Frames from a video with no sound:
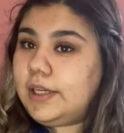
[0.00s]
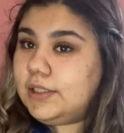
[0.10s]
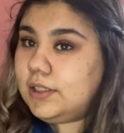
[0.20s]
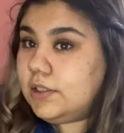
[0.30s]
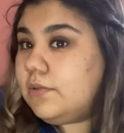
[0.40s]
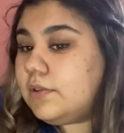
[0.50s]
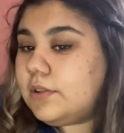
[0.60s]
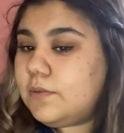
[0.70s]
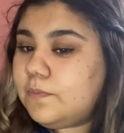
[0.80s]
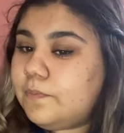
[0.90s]
the
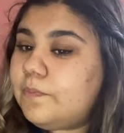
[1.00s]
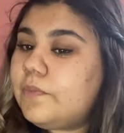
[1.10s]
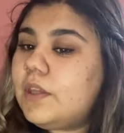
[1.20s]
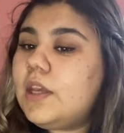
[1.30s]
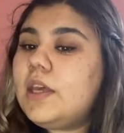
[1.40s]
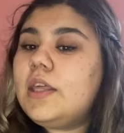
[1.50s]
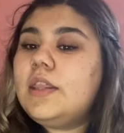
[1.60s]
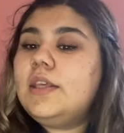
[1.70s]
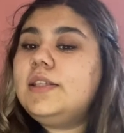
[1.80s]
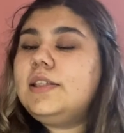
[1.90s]
dunes.
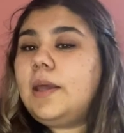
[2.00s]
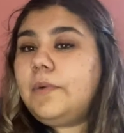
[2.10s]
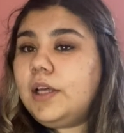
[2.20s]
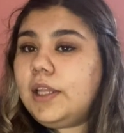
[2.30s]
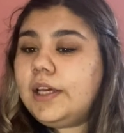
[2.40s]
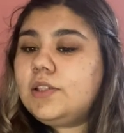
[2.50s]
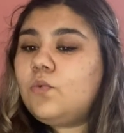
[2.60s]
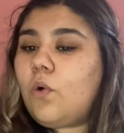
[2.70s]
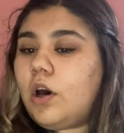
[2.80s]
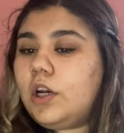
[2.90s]
The stem collects
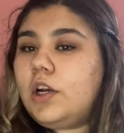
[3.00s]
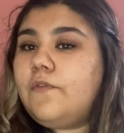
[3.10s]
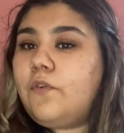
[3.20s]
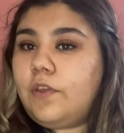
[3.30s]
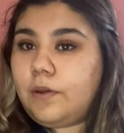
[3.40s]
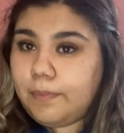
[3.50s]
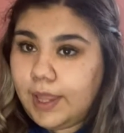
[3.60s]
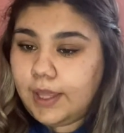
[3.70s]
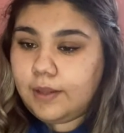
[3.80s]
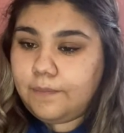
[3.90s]
water for the
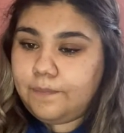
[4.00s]
plant.